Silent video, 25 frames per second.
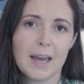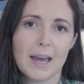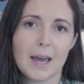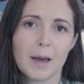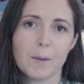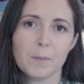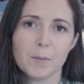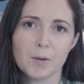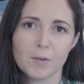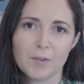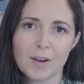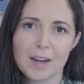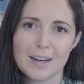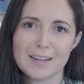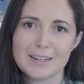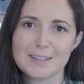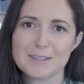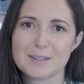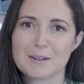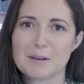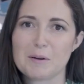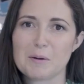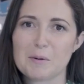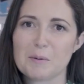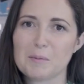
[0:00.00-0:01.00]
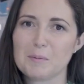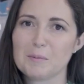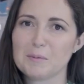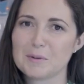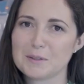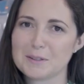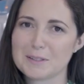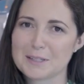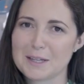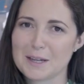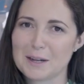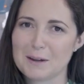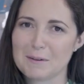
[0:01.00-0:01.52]
and be ready to go
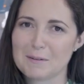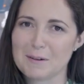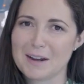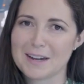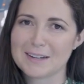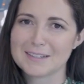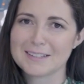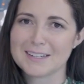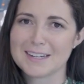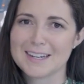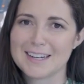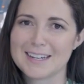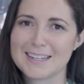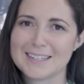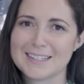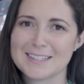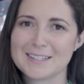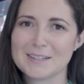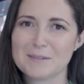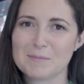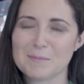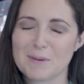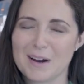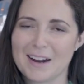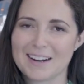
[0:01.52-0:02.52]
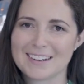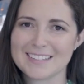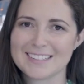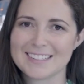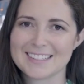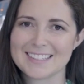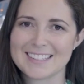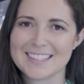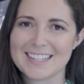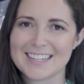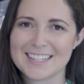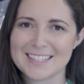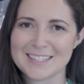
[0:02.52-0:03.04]
once they go out into
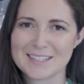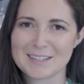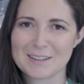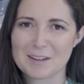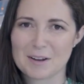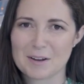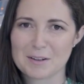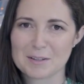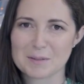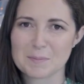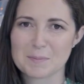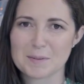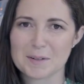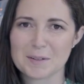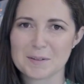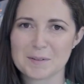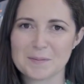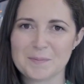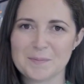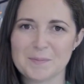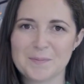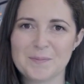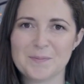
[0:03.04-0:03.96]
practice into the hospital.